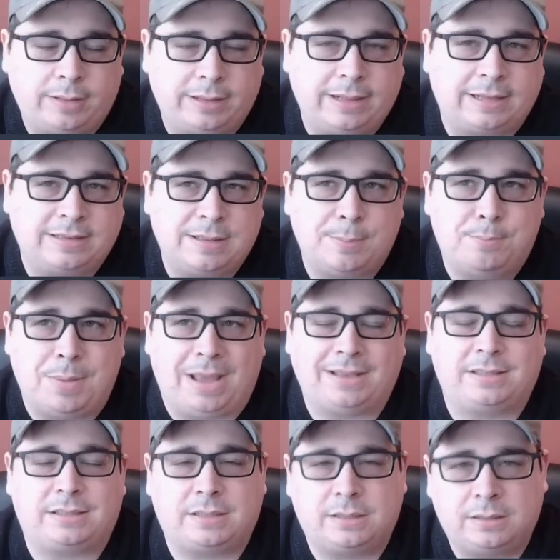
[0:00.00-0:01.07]
I think that's the
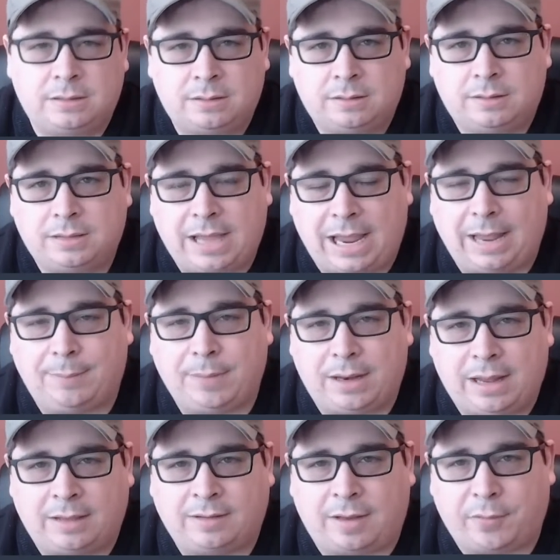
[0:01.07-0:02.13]
best game
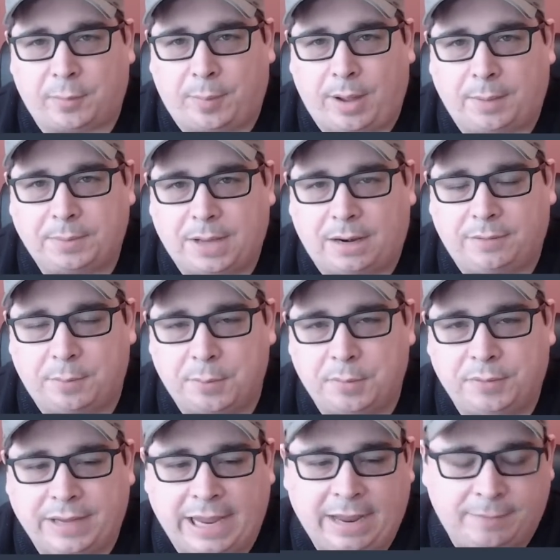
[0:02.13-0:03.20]
that has ever popped out of a
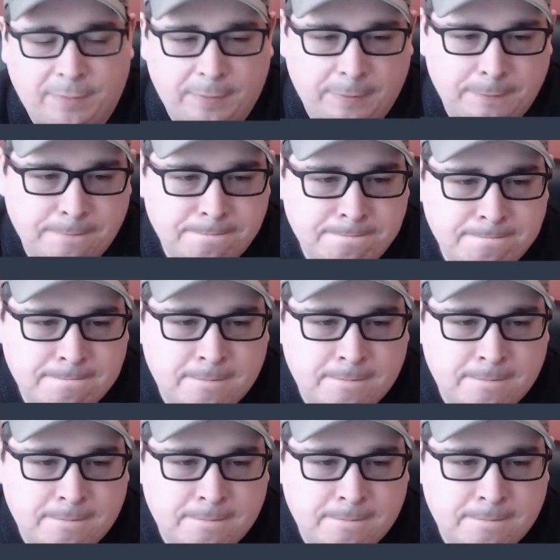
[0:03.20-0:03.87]
movie ever.